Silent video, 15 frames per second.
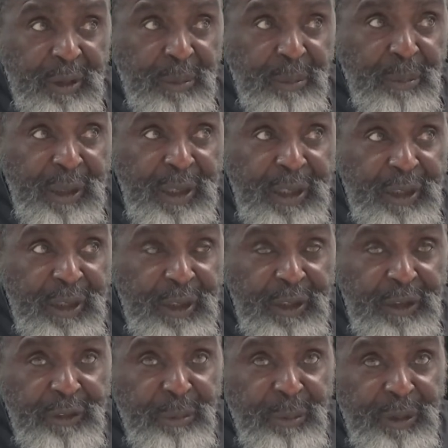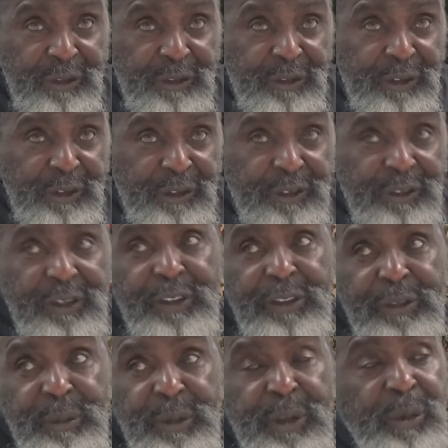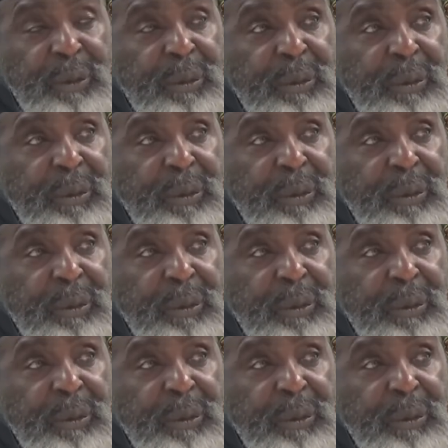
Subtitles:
make as much sense as we do